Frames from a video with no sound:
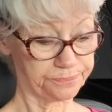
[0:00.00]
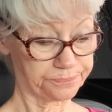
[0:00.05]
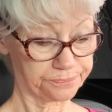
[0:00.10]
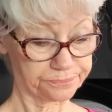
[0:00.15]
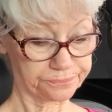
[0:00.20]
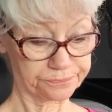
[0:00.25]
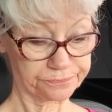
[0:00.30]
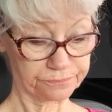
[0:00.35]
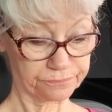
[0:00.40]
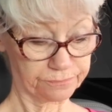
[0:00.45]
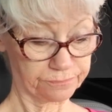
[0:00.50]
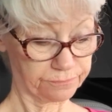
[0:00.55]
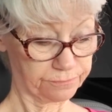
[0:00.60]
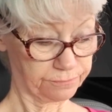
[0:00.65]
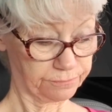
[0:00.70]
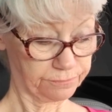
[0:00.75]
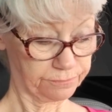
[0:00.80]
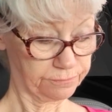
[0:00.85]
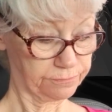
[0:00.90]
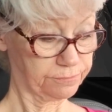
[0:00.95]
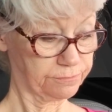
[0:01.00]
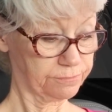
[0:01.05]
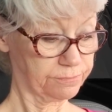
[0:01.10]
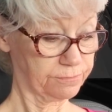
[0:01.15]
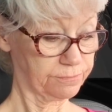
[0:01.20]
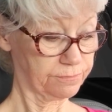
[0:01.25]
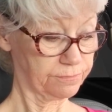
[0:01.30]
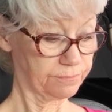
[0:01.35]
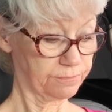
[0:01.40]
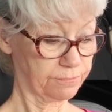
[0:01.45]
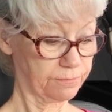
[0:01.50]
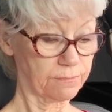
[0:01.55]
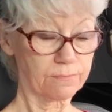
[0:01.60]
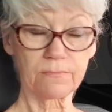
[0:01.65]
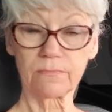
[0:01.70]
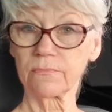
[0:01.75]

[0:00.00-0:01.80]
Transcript: [no speech]